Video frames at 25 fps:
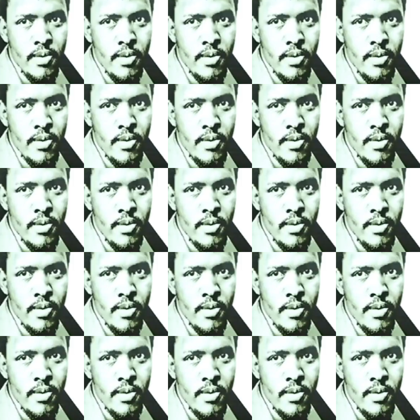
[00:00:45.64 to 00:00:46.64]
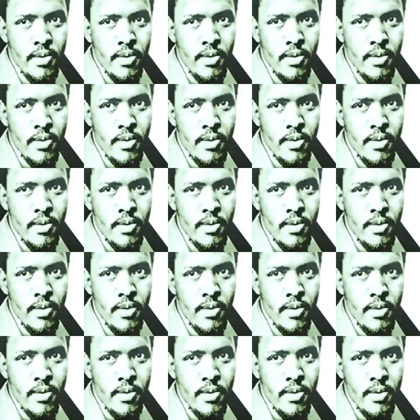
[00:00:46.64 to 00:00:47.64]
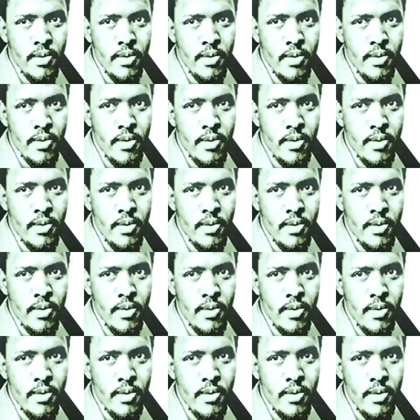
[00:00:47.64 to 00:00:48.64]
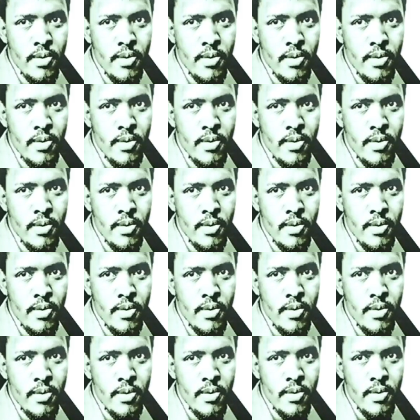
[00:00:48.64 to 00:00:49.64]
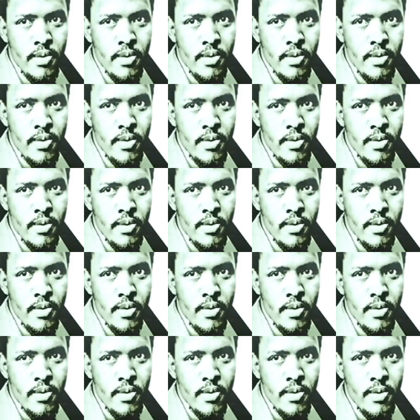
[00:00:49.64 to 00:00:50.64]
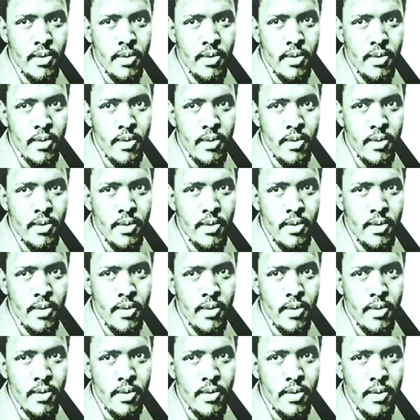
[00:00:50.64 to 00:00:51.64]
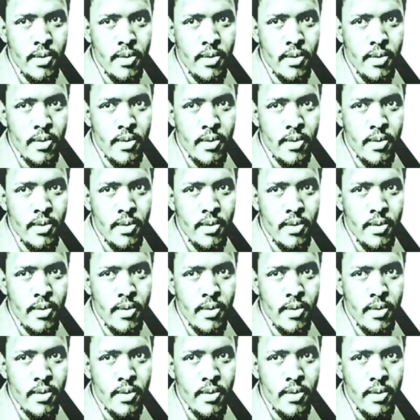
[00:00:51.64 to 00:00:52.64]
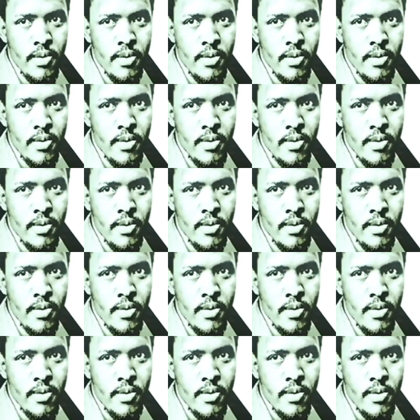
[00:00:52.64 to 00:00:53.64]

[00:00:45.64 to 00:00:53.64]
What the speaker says: The person shown says nothing.